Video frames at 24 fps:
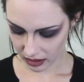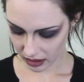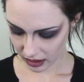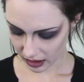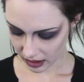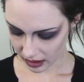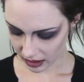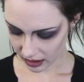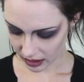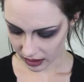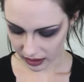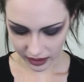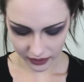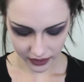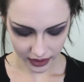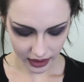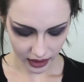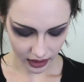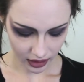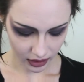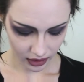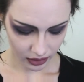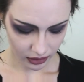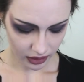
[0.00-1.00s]
And then give
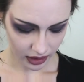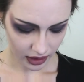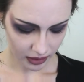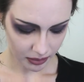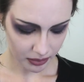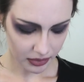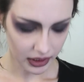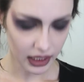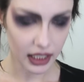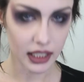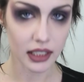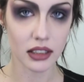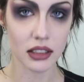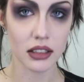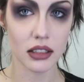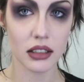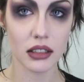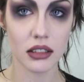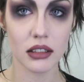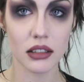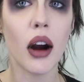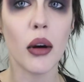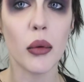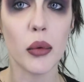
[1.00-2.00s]
that a quick
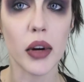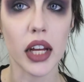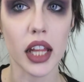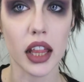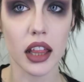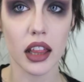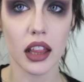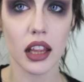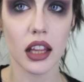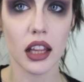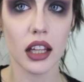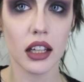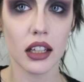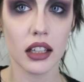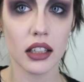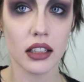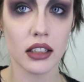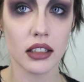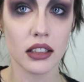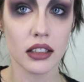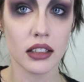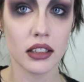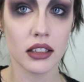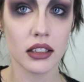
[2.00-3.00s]
blend with
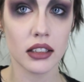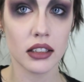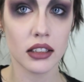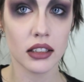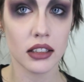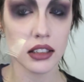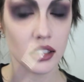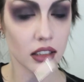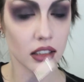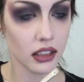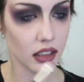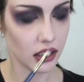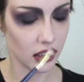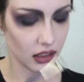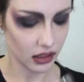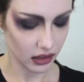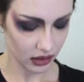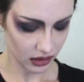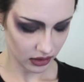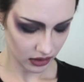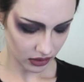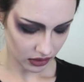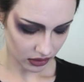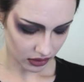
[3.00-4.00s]

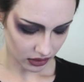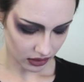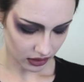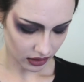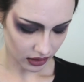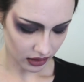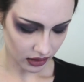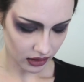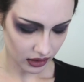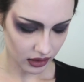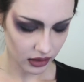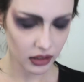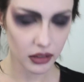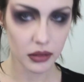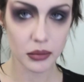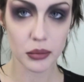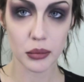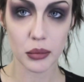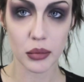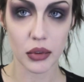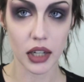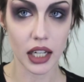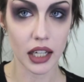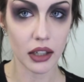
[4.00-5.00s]
your
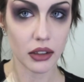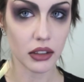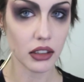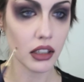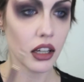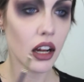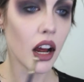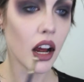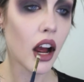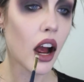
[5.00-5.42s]
brown.